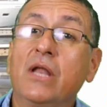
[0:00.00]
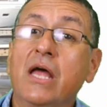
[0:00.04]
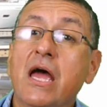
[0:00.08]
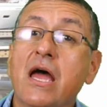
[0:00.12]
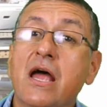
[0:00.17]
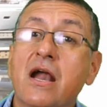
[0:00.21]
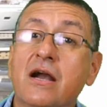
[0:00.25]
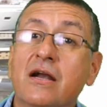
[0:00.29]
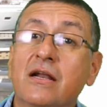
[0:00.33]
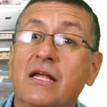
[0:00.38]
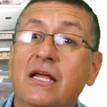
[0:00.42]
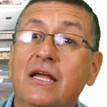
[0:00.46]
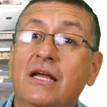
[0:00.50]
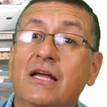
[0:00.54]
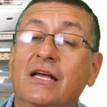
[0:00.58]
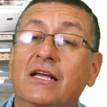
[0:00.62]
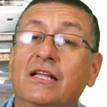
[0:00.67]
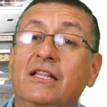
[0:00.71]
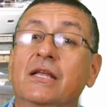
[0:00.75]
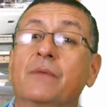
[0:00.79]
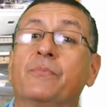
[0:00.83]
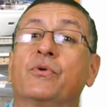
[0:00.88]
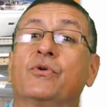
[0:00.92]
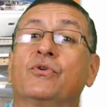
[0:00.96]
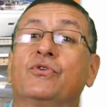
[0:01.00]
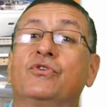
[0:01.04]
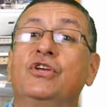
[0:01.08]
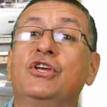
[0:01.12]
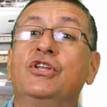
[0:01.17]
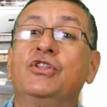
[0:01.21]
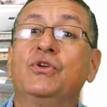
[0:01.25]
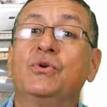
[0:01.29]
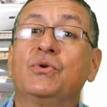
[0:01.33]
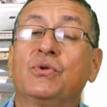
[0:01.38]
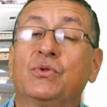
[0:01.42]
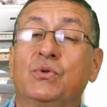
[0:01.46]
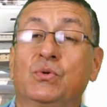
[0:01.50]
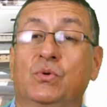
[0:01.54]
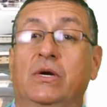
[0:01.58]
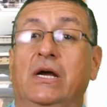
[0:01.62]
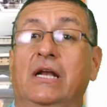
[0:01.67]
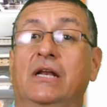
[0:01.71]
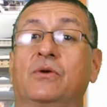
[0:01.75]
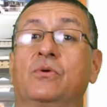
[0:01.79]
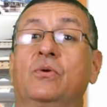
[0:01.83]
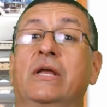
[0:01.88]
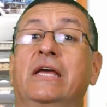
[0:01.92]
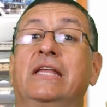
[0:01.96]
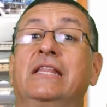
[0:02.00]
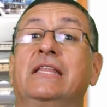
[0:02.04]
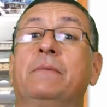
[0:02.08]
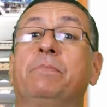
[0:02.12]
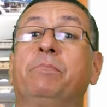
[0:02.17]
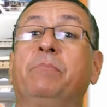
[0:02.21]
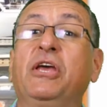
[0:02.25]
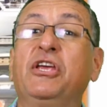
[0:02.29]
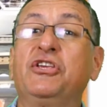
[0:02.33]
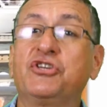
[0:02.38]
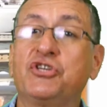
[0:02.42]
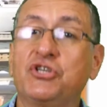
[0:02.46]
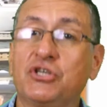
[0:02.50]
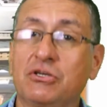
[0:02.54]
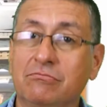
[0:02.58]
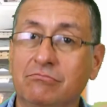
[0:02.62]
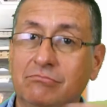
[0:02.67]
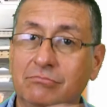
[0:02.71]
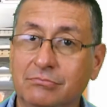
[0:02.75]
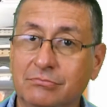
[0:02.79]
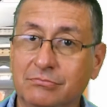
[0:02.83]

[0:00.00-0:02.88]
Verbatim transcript: learn the procedure to calculate the pitch